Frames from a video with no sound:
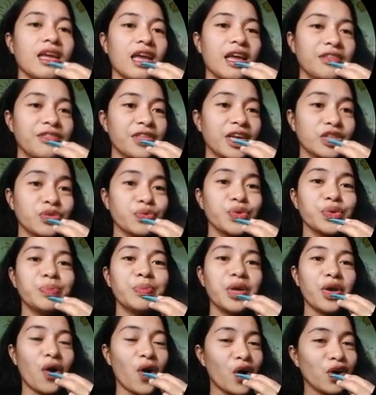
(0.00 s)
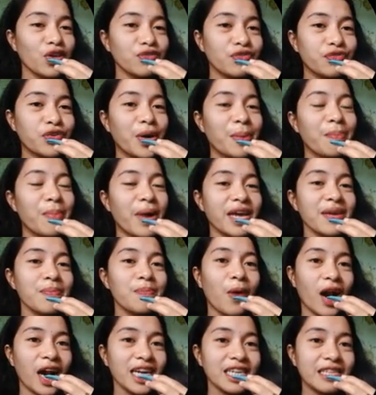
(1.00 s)
And that will be all for my
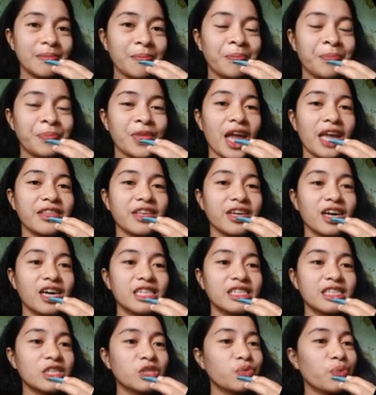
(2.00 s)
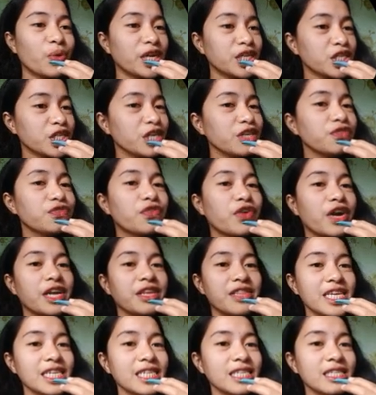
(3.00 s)
part, and the continuation for
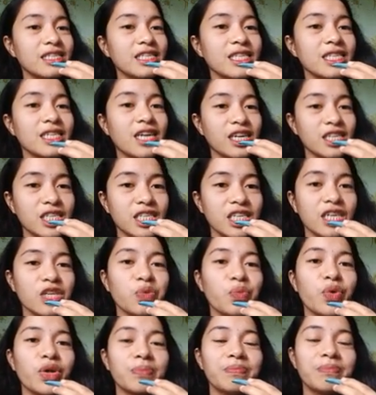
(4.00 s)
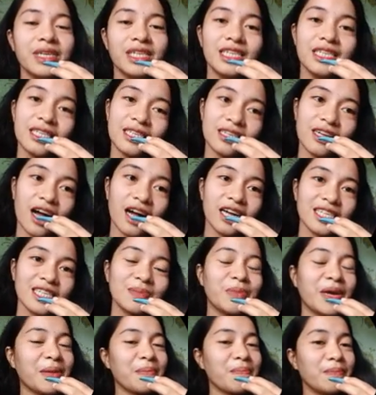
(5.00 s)
this discussion will be
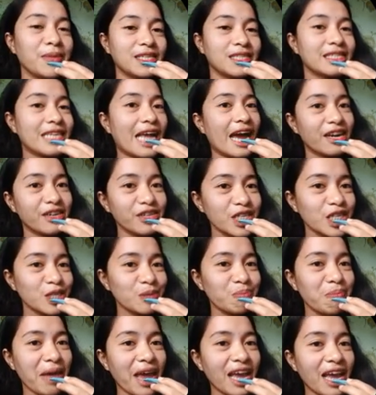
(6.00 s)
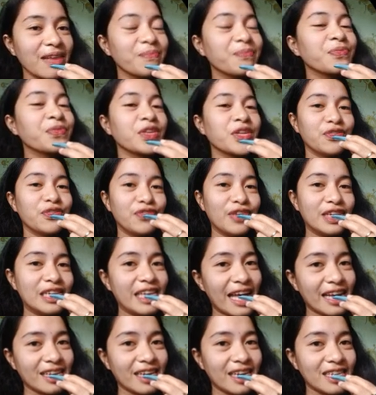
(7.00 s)
discussed by Miss Irish May
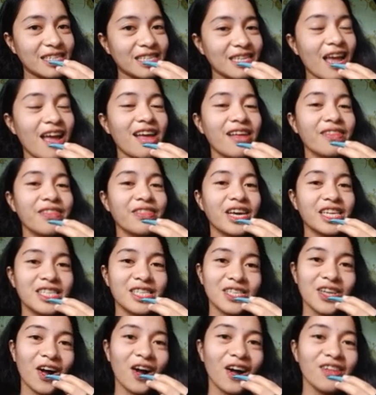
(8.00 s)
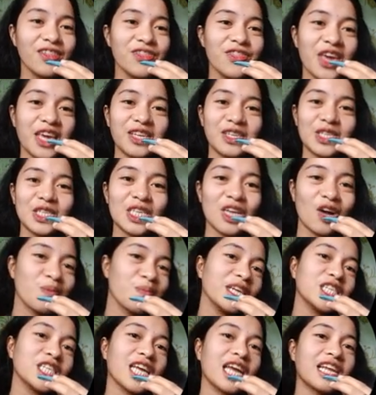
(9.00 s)
Villegas. That's all. Thank you so
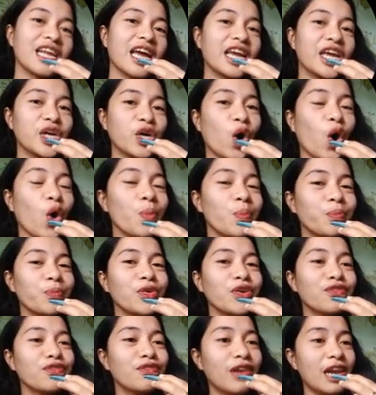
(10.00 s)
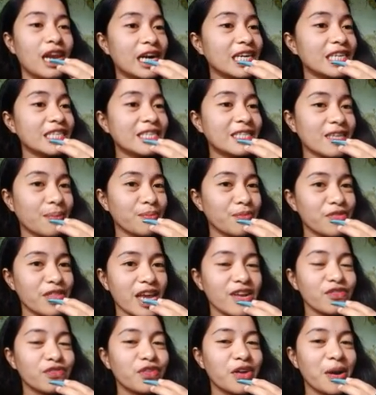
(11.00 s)
much, and I hope you've learned
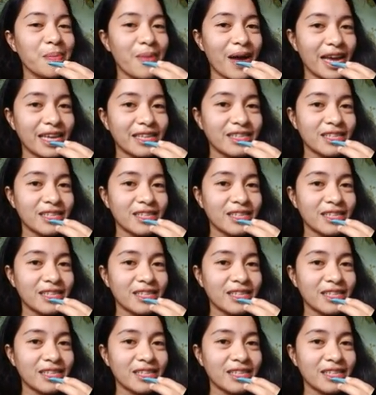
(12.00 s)
something from my